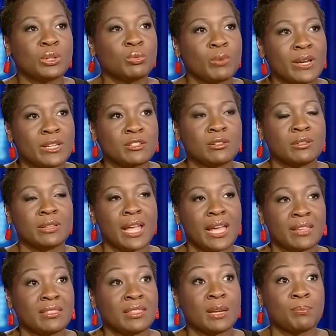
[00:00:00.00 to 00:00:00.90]
with racial and
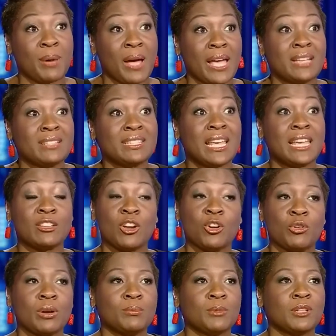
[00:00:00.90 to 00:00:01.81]
ethnic bias in
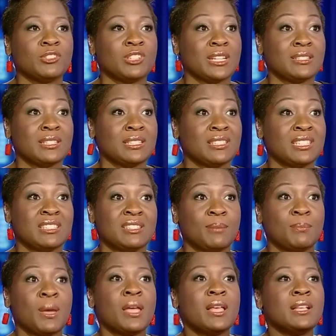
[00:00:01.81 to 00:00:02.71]
our criminal justice system
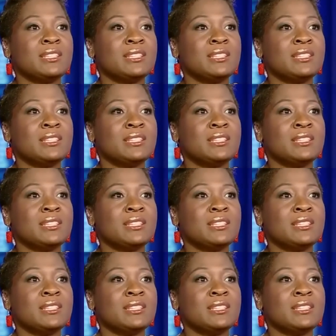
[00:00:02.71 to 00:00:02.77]
system.